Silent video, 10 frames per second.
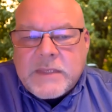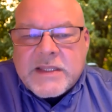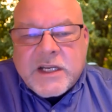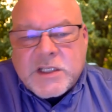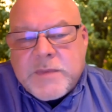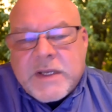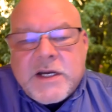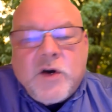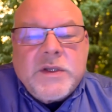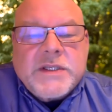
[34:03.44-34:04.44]
The ultimate
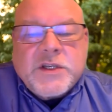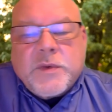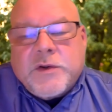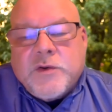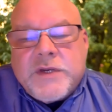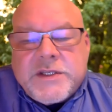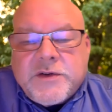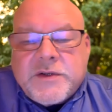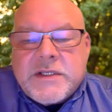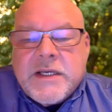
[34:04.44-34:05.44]
goal is to recruit
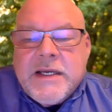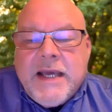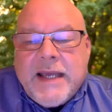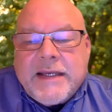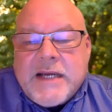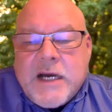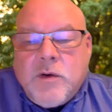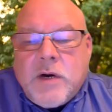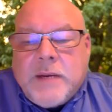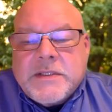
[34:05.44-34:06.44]
interns and
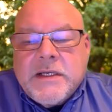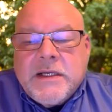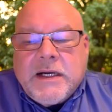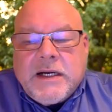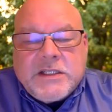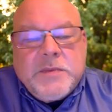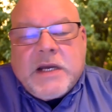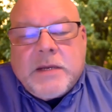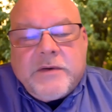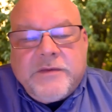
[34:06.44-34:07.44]
co-ops uh, to
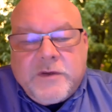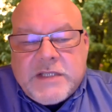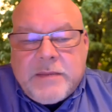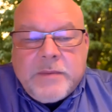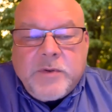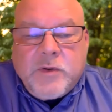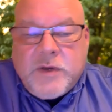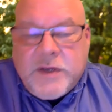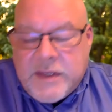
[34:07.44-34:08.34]
become a full-time employee.